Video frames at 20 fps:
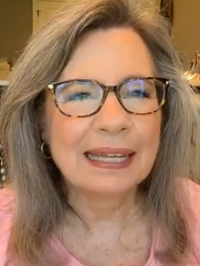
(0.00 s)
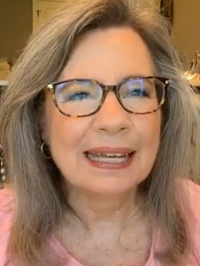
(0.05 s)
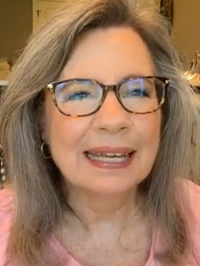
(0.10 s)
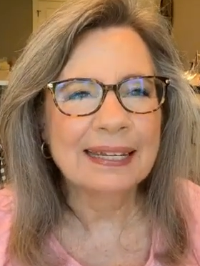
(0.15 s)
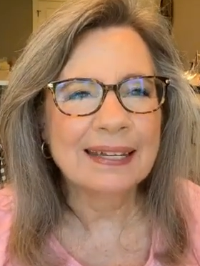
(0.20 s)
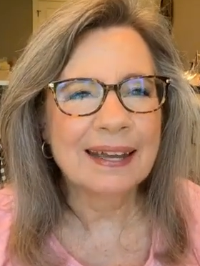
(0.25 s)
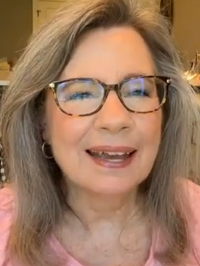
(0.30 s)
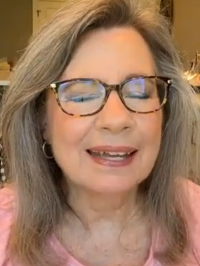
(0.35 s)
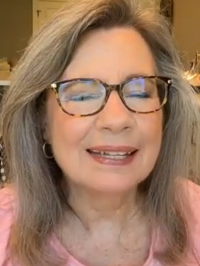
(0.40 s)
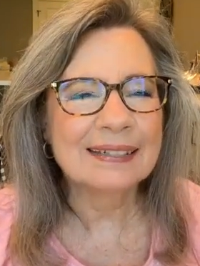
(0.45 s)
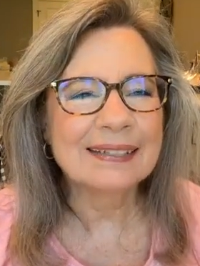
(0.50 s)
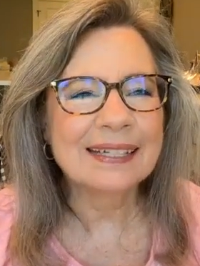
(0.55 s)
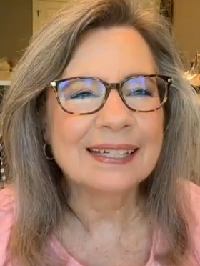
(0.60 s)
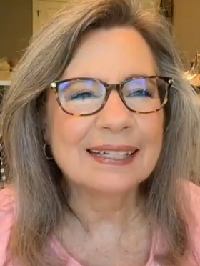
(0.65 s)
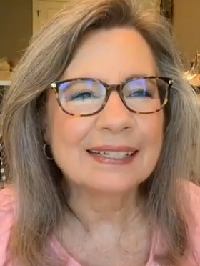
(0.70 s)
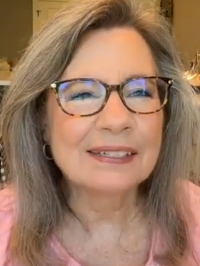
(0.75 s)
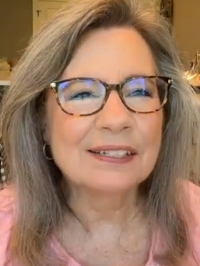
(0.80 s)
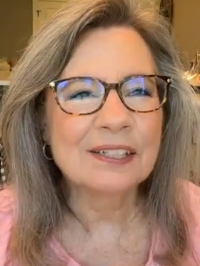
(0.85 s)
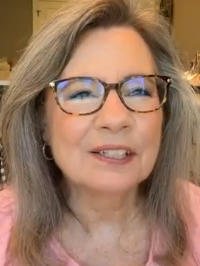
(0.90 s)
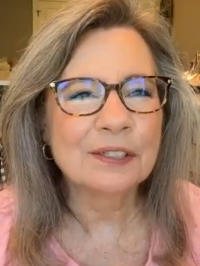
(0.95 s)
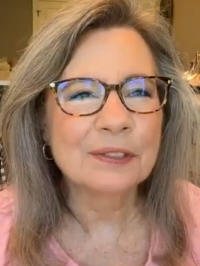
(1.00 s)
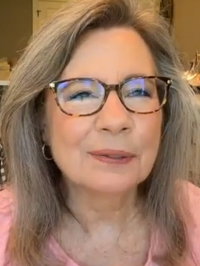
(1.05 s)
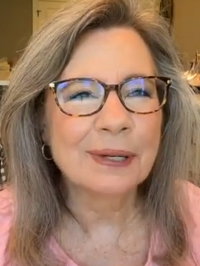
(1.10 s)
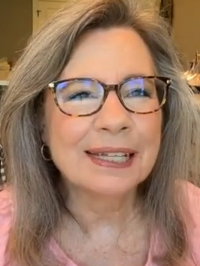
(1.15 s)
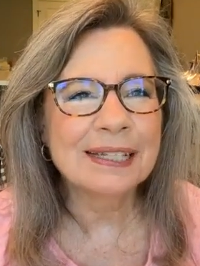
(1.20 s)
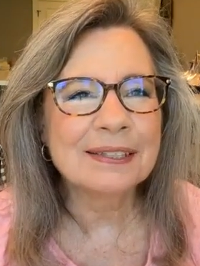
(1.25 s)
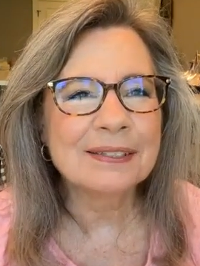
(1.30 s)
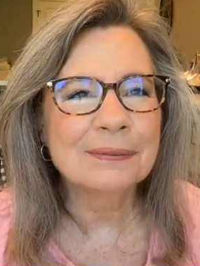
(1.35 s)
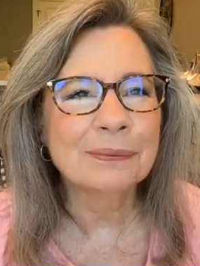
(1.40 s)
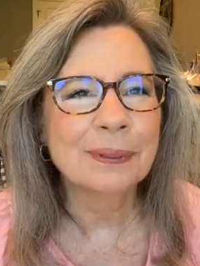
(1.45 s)
and I teach
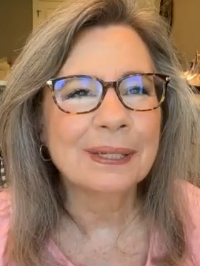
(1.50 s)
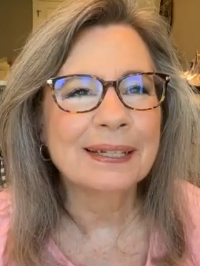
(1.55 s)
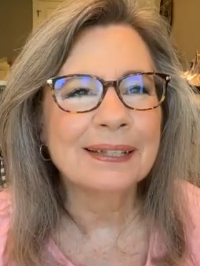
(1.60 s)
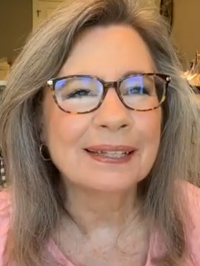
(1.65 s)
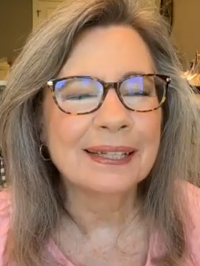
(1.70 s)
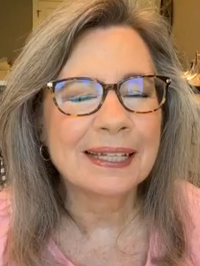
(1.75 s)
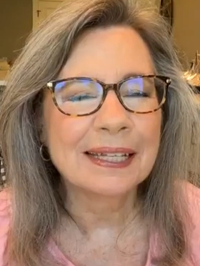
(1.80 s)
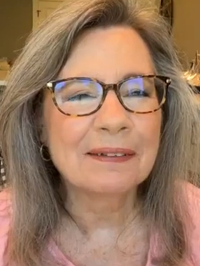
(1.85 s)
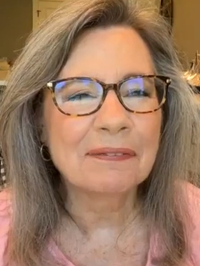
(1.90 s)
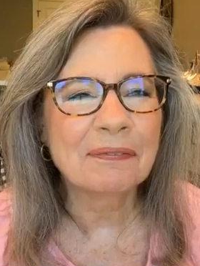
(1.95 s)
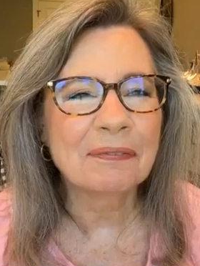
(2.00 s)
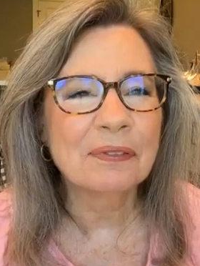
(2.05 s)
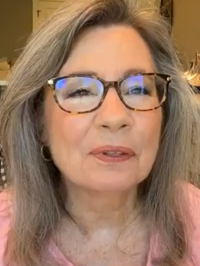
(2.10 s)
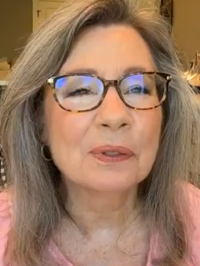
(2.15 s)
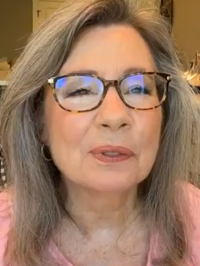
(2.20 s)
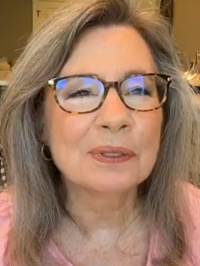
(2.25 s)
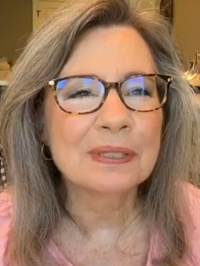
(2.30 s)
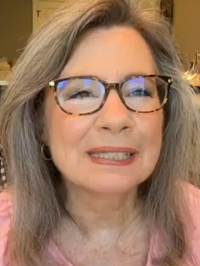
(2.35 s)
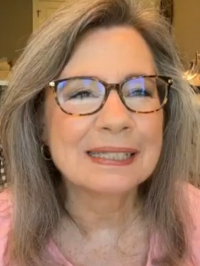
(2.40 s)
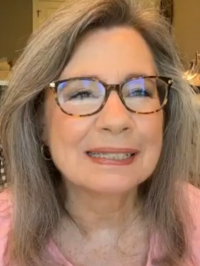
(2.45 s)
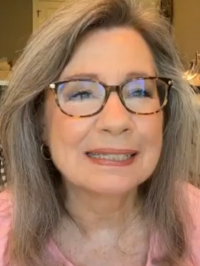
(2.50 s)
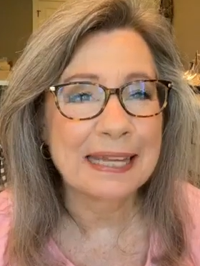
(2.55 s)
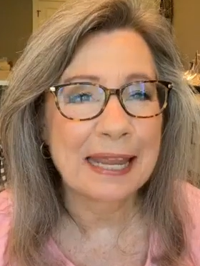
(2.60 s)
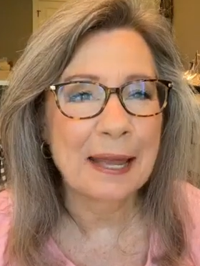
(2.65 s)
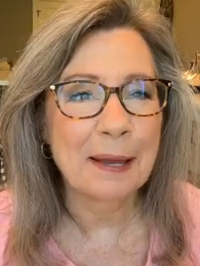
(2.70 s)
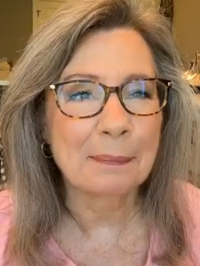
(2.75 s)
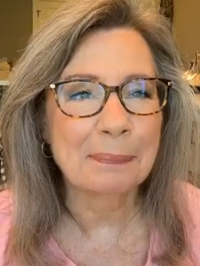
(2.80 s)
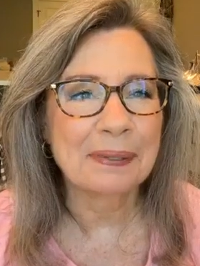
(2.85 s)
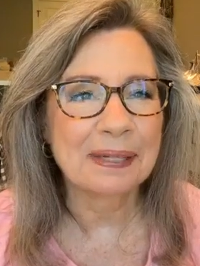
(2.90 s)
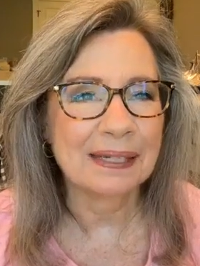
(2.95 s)
stress relief through
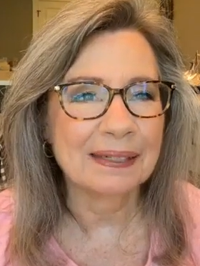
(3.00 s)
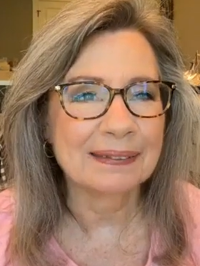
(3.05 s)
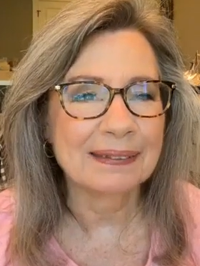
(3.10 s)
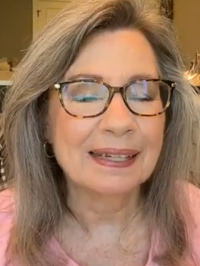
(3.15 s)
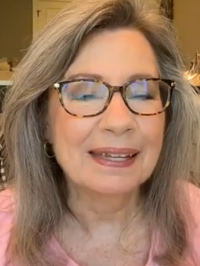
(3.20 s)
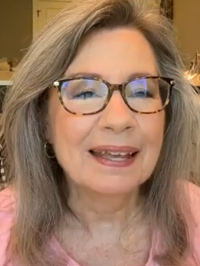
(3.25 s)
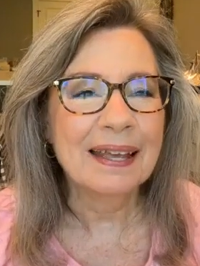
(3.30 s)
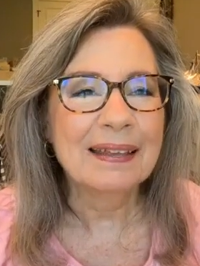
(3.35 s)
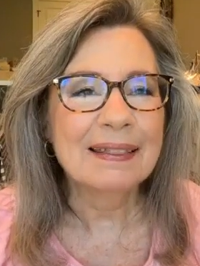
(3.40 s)
stamping.